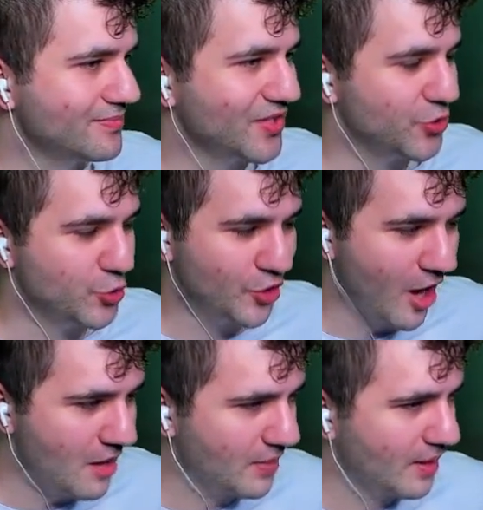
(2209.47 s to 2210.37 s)
You
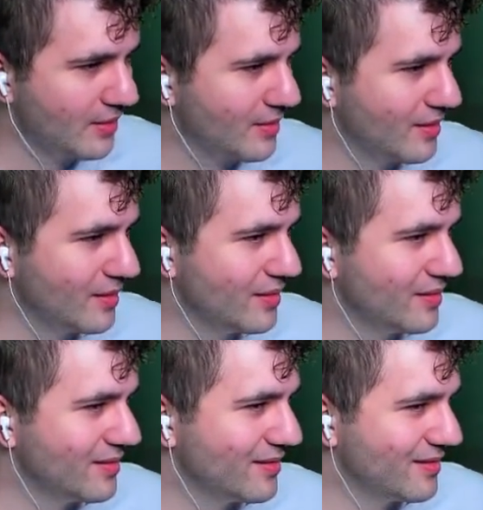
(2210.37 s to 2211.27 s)
caught me.
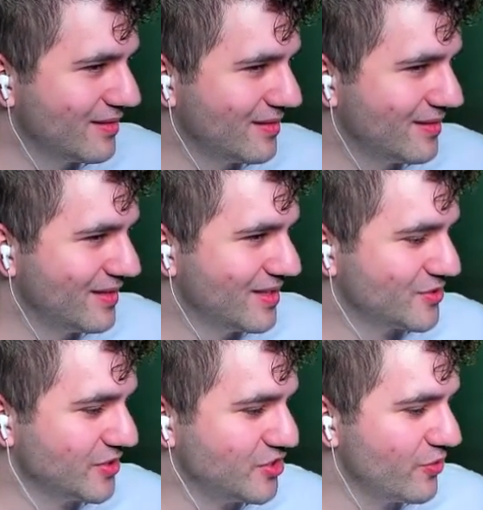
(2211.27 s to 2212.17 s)
So
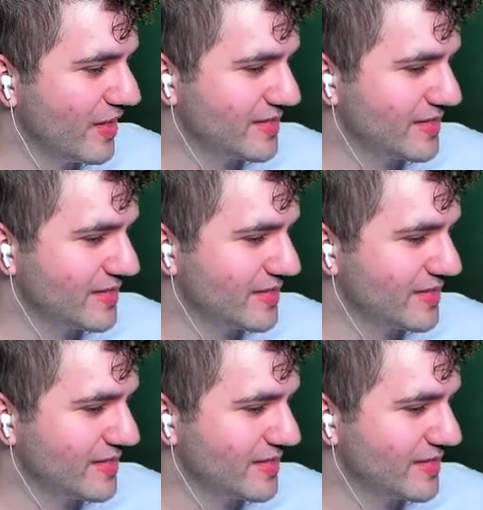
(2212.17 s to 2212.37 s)
let's do this.